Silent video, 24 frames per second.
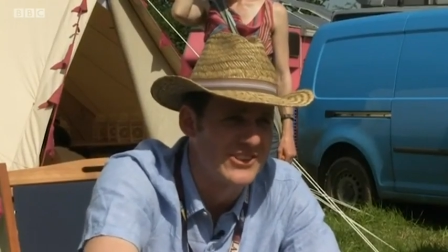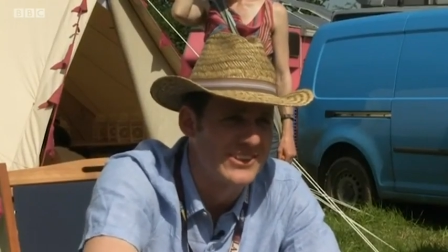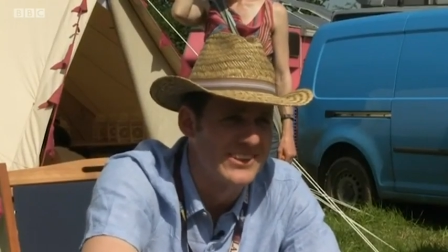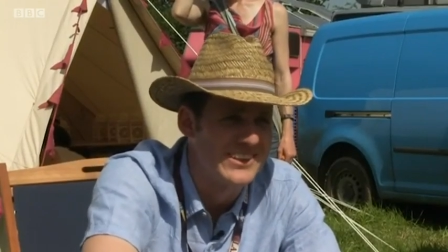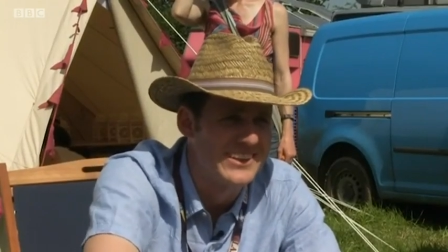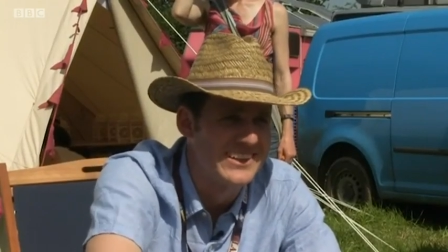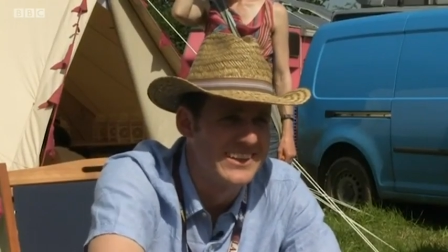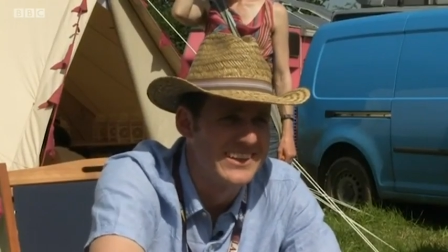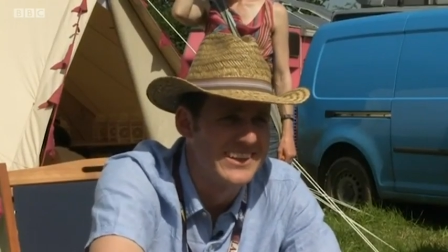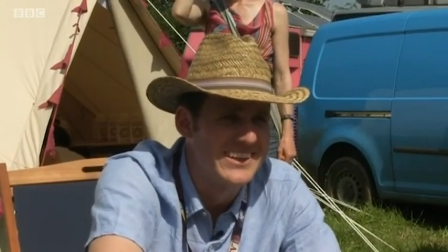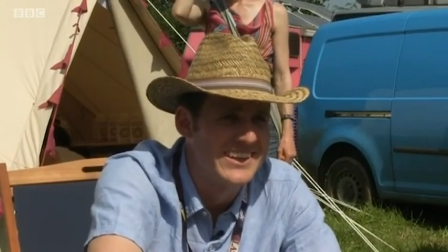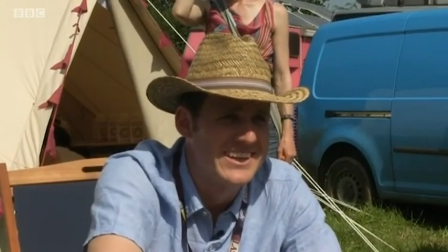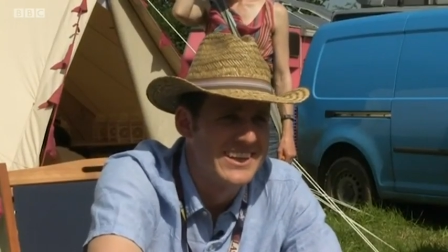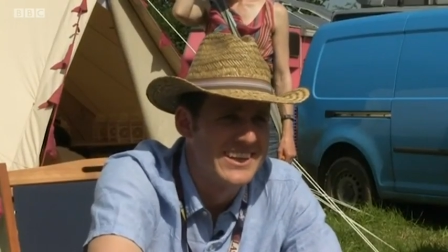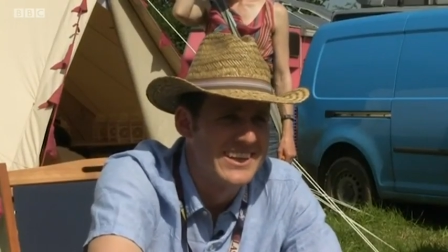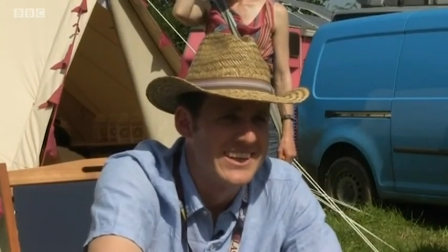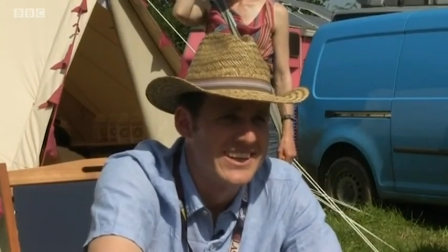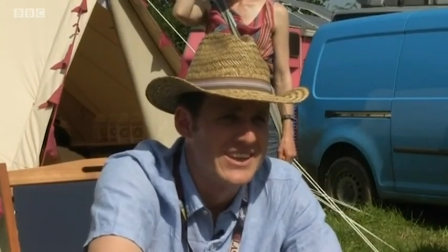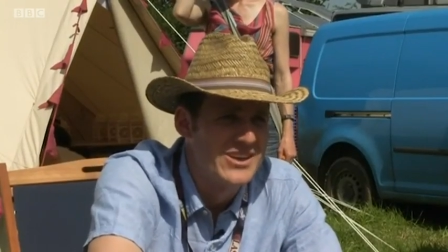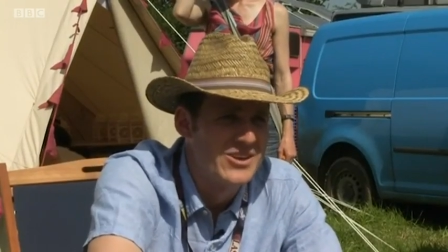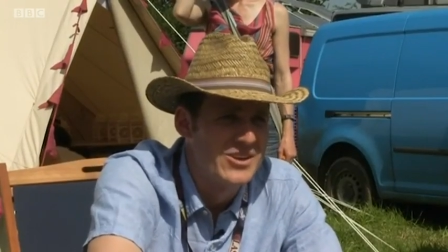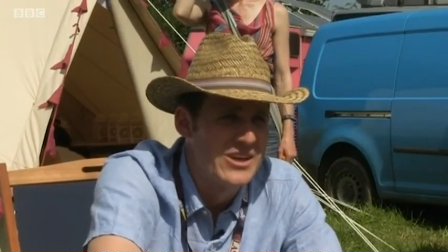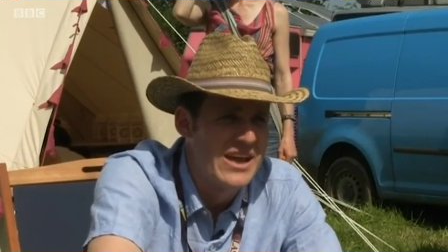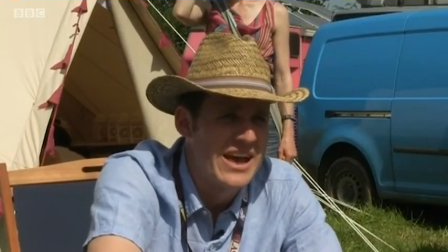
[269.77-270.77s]
absolutely critical.
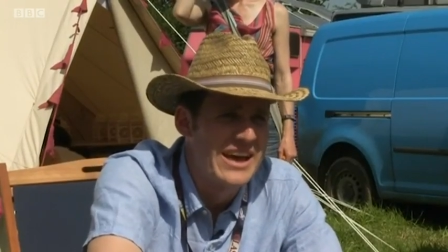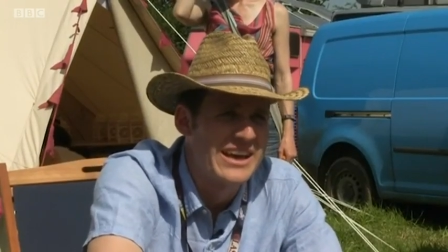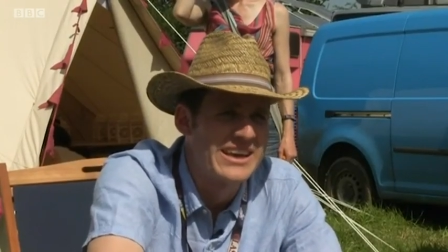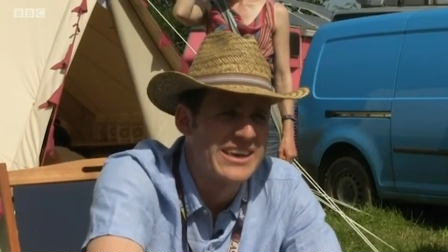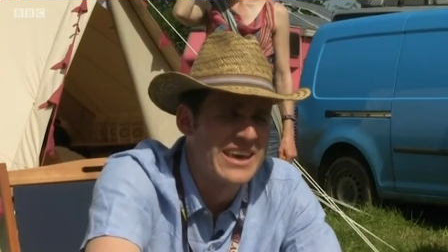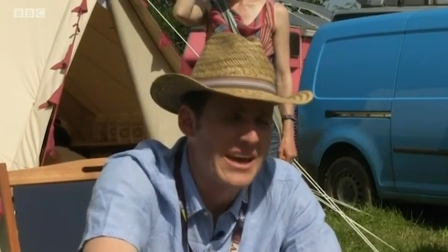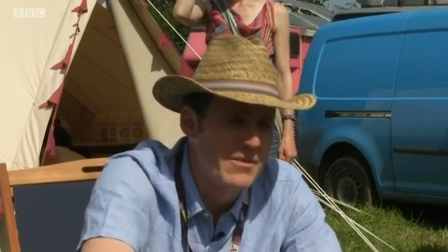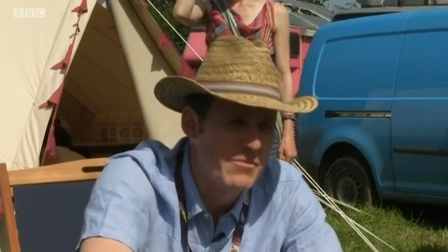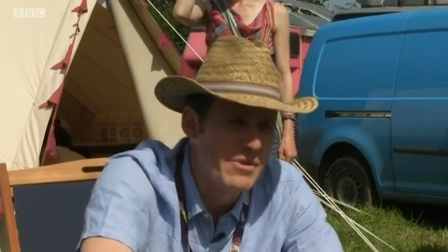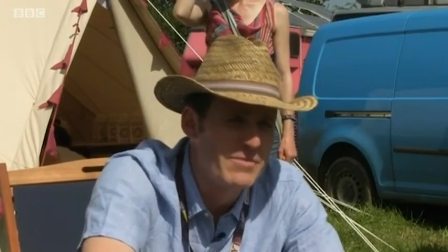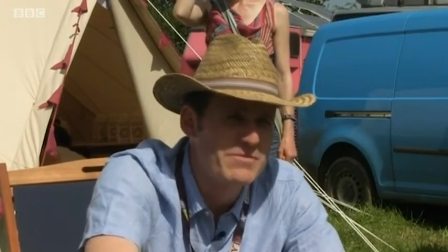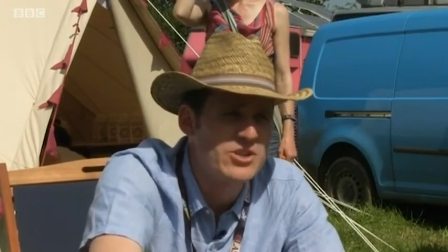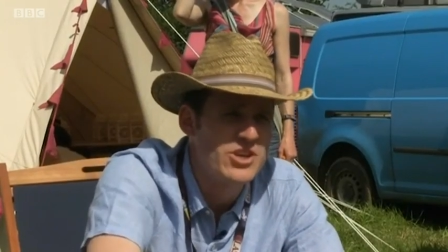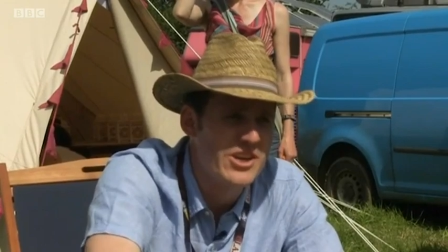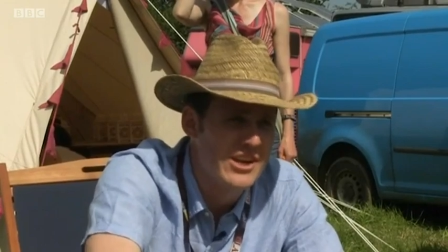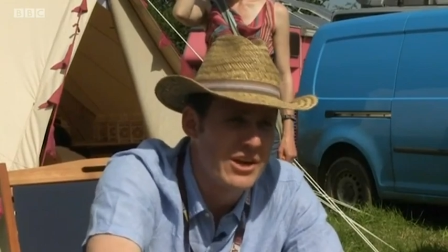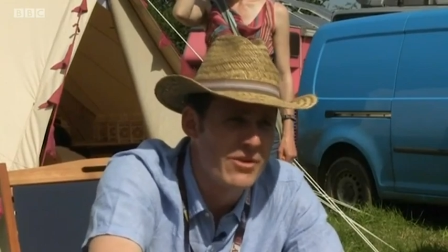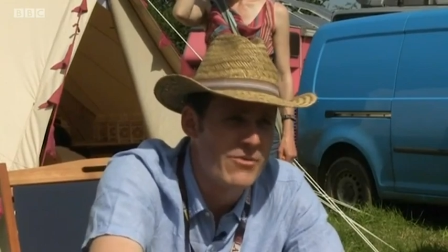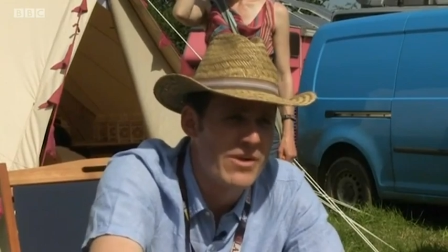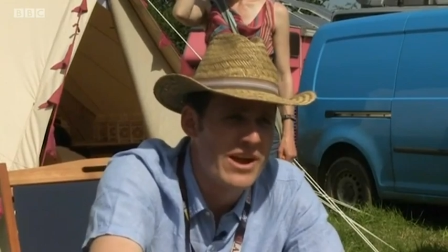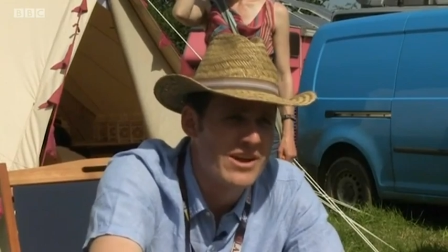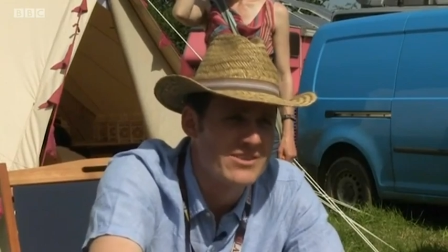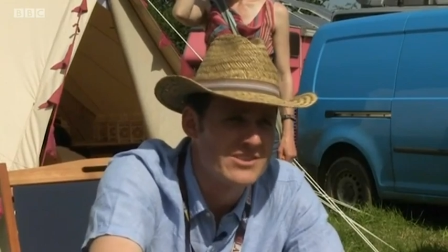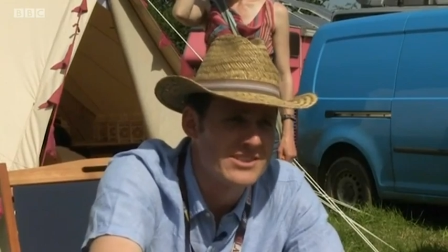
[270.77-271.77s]
And can we turn it
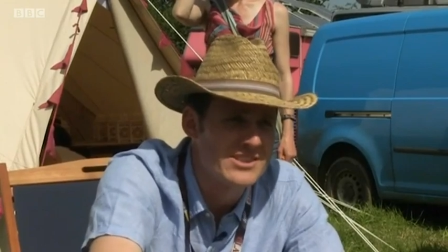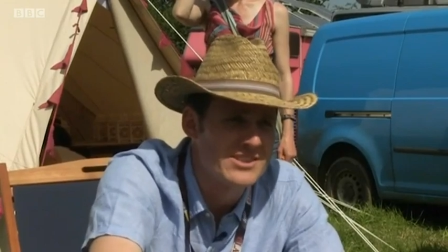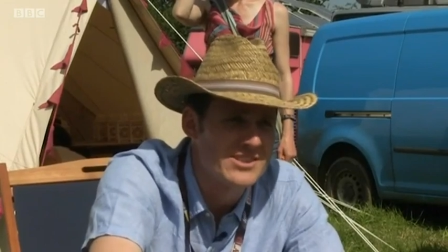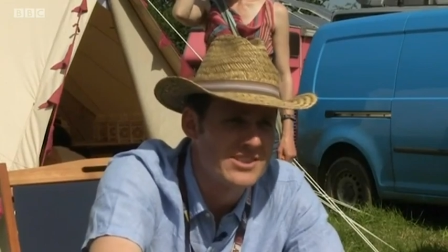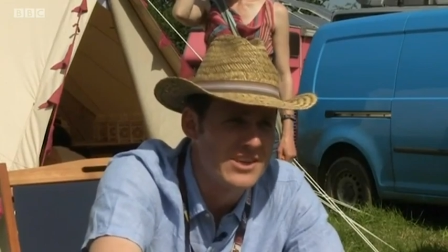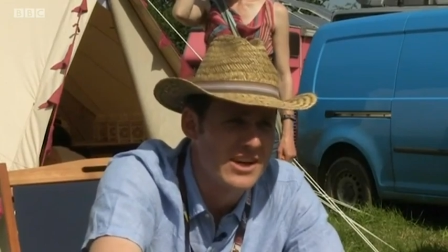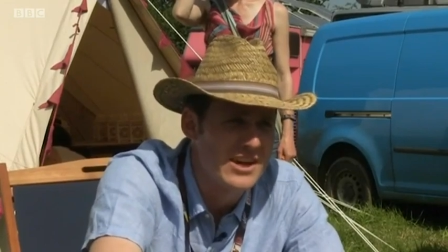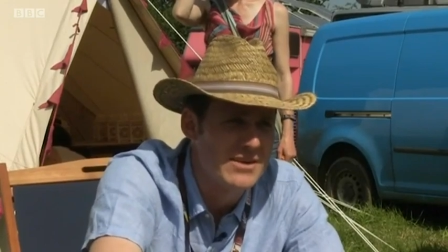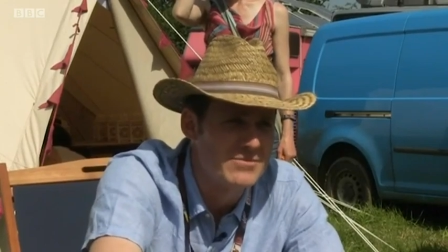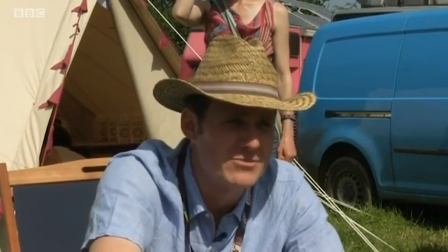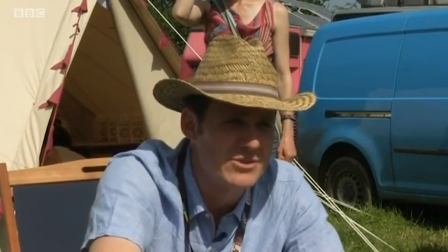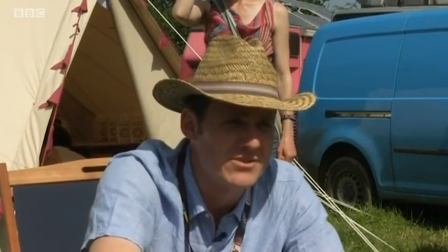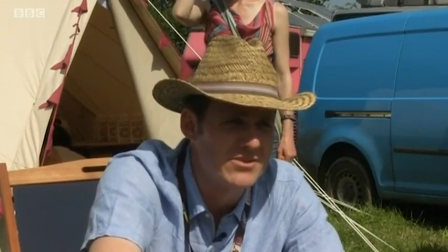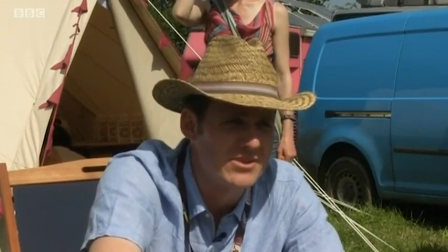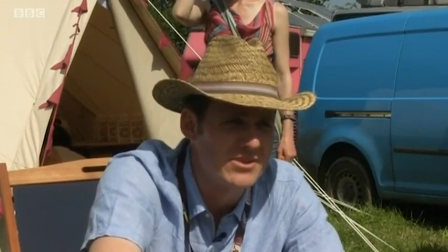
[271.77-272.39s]
round in time, do you